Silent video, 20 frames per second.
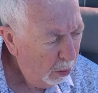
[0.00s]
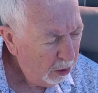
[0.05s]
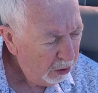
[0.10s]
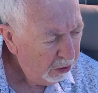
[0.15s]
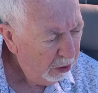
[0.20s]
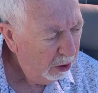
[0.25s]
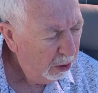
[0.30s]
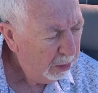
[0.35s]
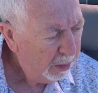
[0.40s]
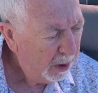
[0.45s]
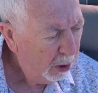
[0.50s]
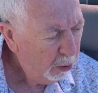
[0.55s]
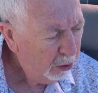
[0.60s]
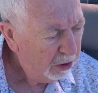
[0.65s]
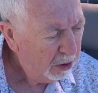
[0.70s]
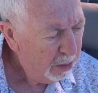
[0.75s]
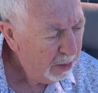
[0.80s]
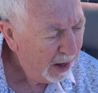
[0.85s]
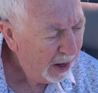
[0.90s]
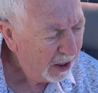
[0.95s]
was your approach
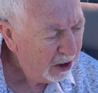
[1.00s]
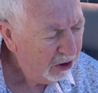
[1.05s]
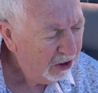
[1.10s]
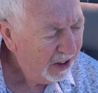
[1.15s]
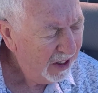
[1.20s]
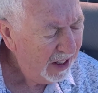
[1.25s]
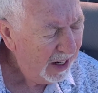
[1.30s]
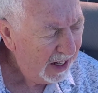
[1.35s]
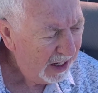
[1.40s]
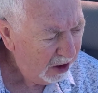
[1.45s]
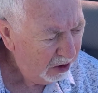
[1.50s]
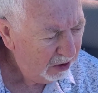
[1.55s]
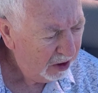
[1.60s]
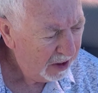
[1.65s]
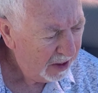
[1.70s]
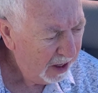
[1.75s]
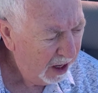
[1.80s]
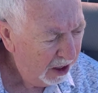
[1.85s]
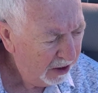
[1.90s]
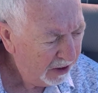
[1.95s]
to managing legacy
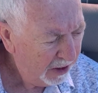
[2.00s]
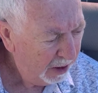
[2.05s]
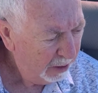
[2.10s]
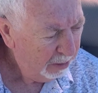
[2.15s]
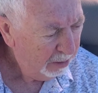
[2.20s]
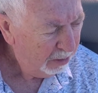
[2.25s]
data?